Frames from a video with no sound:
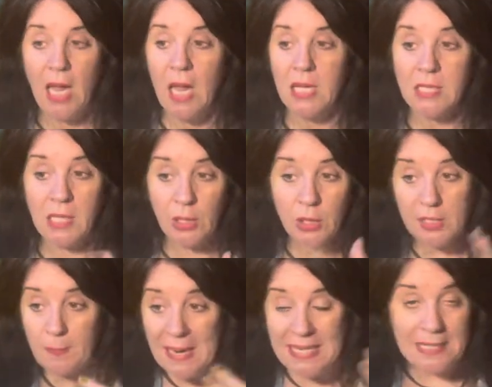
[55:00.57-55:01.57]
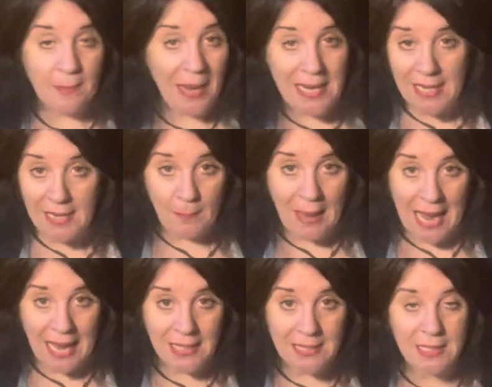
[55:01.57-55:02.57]
It's cleared space in my knitting
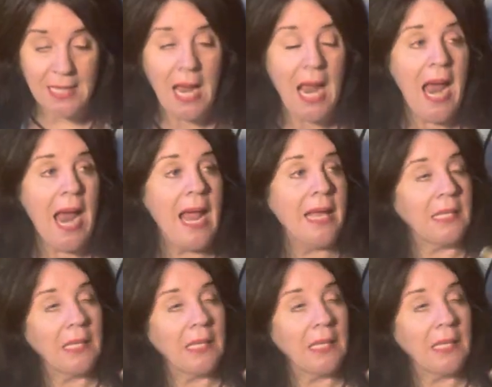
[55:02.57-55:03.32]
bags and